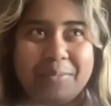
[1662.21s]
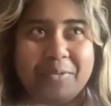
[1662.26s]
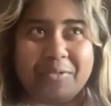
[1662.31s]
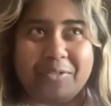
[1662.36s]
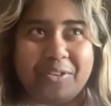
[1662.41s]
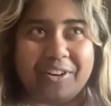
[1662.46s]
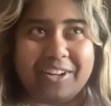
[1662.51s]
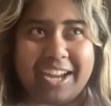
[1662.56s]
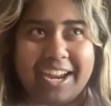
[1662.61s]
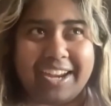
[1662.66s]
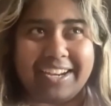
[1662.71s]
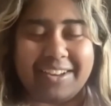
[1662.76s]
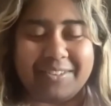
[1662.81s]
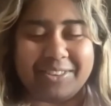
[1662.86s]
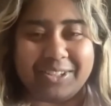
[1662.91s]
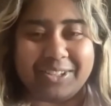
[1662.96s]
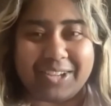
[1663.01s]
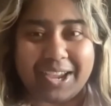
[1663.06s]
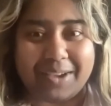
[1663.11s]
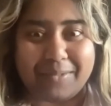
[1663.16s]
before Counting Down with
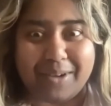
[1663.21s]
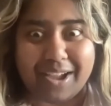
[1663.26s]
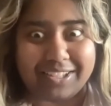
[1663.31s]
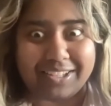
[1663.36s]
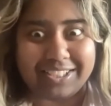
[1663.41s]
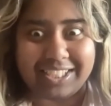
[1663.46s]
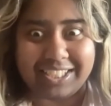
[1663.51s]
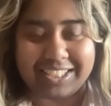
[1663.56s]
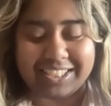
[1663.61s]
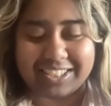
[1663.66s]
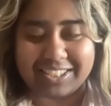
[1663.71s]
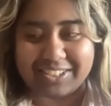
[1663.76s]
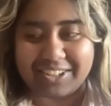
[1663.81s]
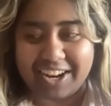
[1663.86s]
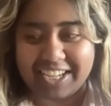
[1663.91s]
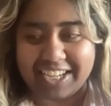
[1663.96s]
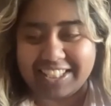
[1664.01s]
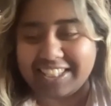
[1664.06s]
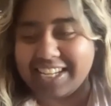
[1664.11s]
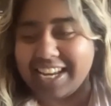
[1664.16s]
You came out. Jesus
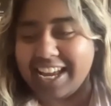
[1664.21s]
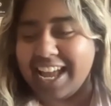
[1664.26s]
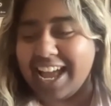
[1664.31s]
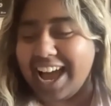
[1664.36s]
Christ.